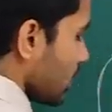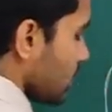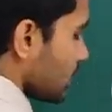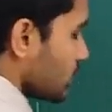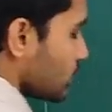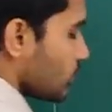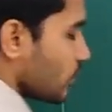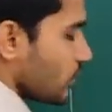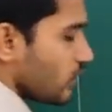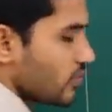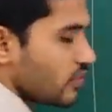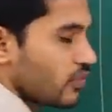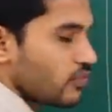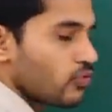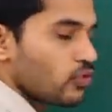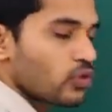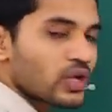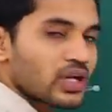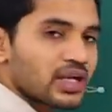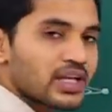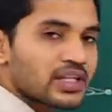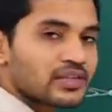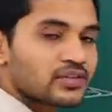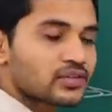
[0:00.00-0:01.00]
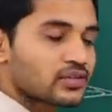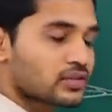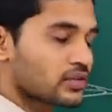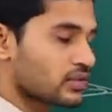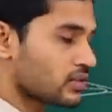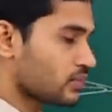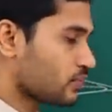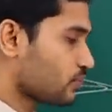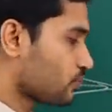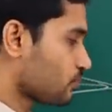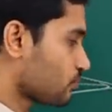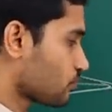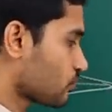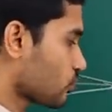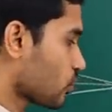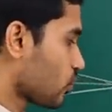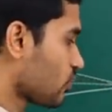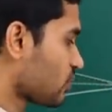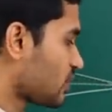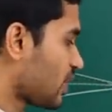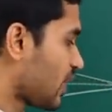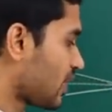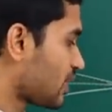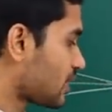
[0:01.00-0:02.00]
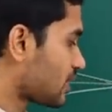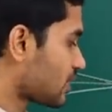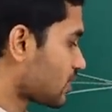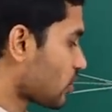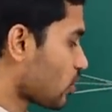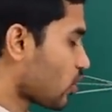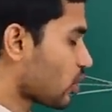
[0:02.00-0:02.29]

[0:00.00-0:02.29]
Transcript: So, if the focal length of that